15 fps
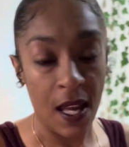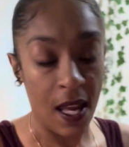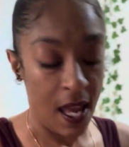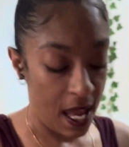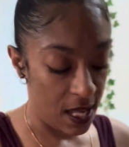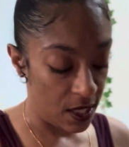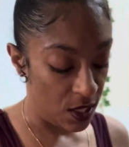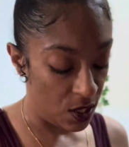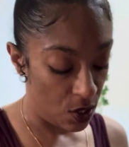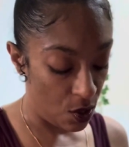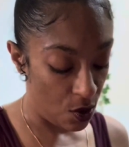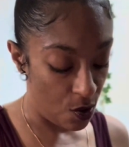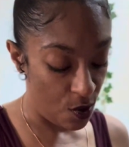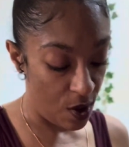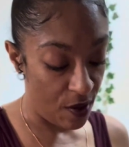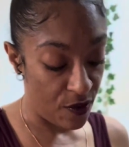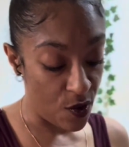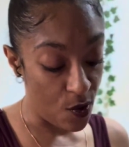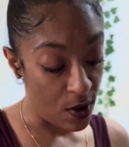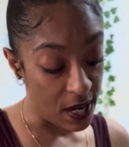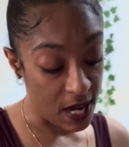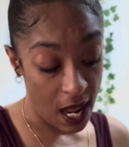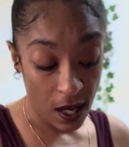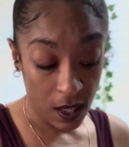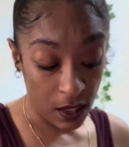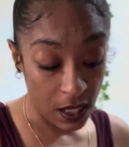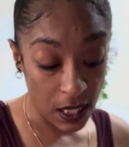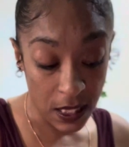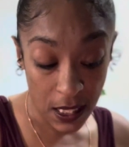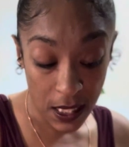And so if you are not
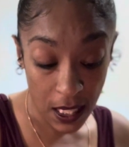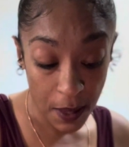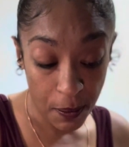looking to get